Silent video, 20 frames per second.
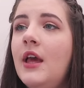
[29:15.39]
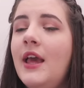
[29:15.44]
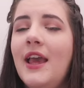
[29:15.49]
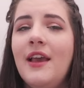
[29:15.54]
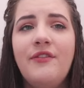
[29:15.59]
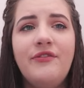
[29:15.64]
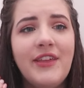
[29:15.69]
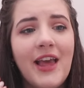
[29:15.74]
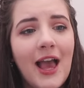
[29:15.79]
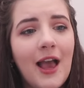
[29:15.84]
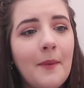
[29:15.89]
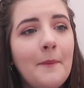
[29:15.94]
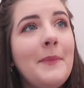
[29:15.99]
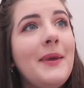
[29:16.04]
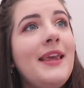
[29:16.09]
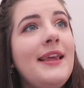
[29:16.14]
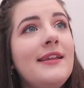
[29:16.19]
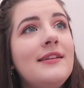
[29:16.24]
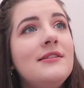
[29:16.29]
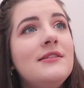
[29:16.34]
If that
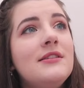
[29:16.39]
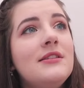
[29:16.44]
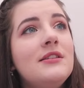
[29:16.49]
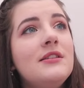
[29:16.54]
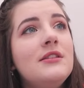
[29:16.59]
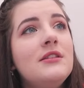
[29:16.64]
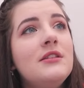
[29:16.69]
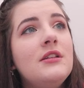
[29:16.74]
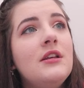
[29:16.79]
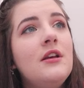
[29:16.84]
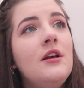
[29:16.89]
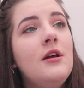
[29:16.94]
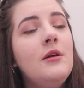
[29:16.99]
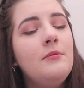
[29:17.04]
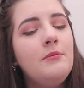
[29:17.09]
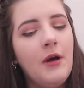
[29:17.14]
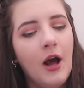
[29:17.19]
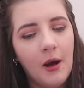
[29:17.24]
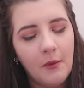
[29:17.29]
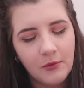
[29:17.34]
means
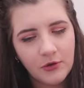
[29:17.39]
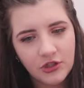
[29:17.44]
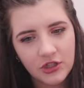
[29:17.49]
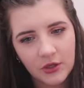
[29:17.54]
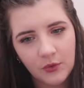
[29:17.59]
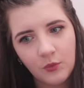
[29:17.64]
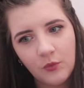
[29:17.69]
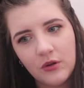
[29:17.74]
publishing